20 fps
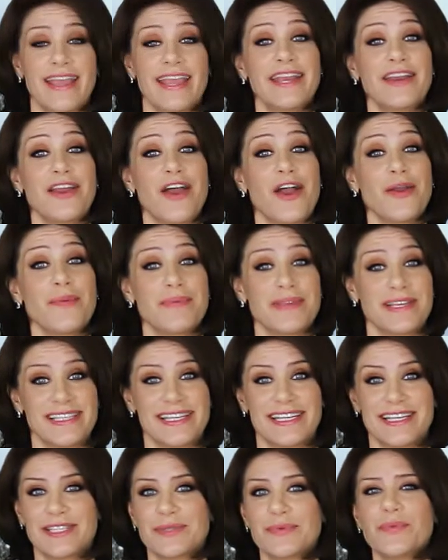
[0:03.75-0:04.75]
In our
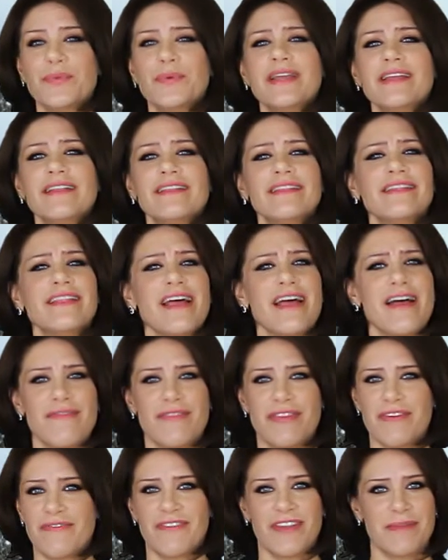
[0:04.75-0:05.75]
business, we love
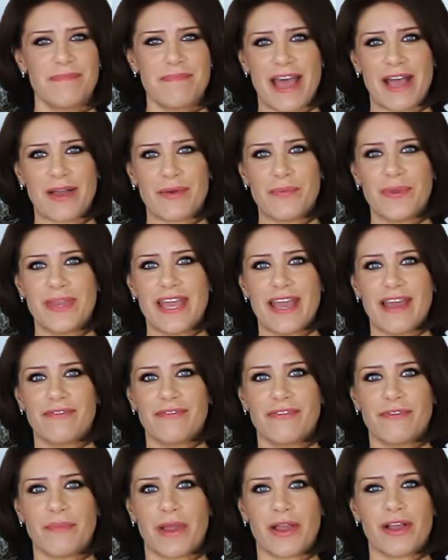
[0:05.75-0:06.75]
the feedback we get
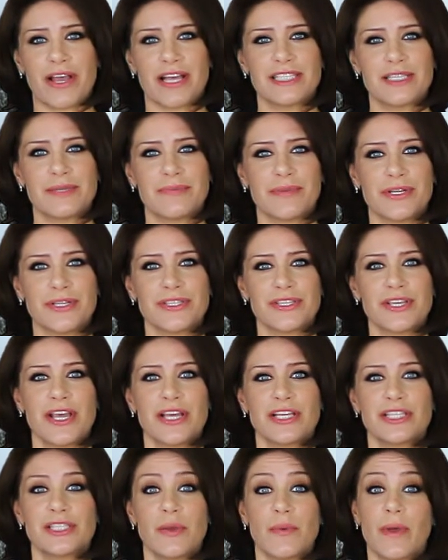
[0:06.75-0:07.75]
from our customers.
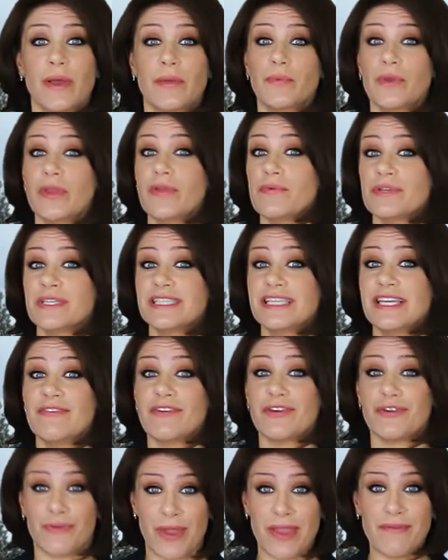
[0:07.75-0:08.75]
So when we receive a
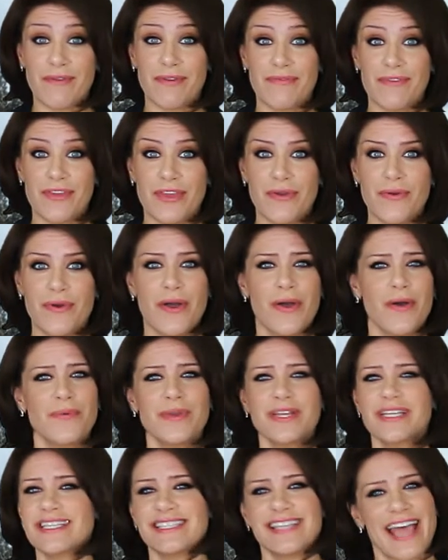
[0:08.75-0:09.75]
great review, we
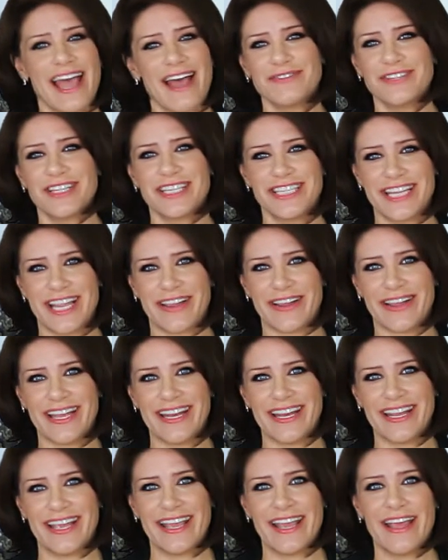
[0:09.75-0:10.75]
just have to share it.
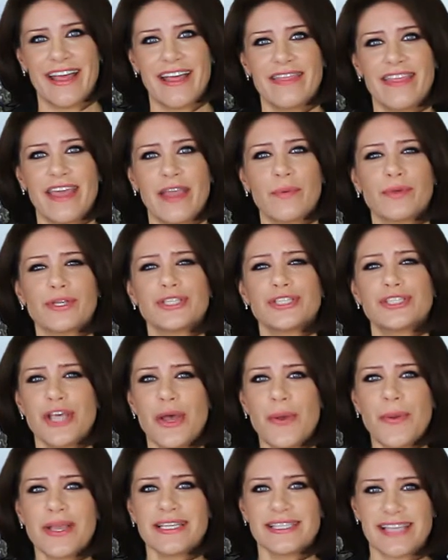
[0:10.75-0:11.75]
They were
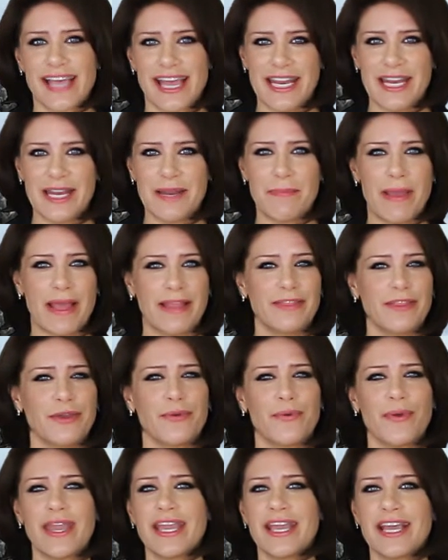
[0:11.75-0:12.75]
so excited about the
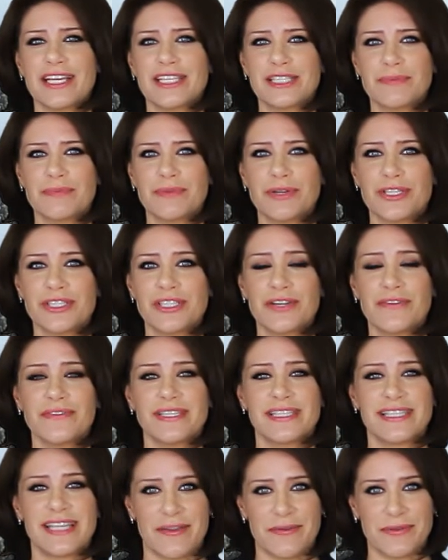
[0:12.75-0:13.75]
great customer service
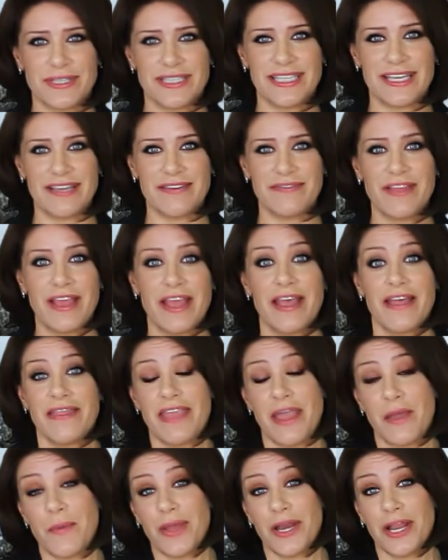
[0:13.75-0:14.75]
they received,
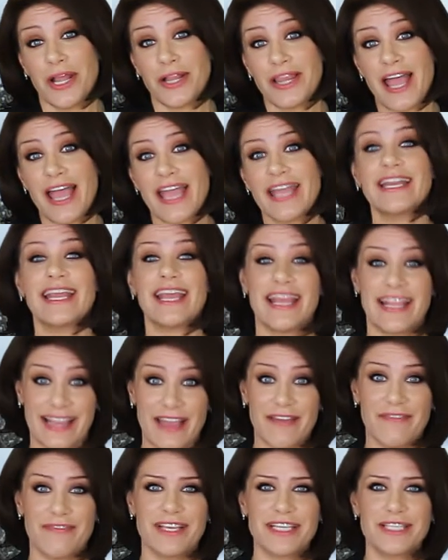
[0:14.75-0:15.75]
they went online and
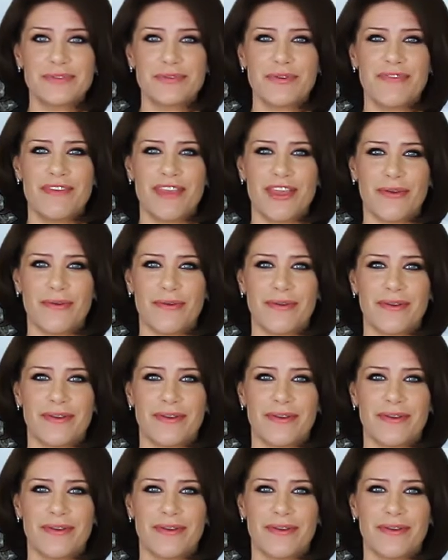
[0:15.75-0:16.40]
left this review.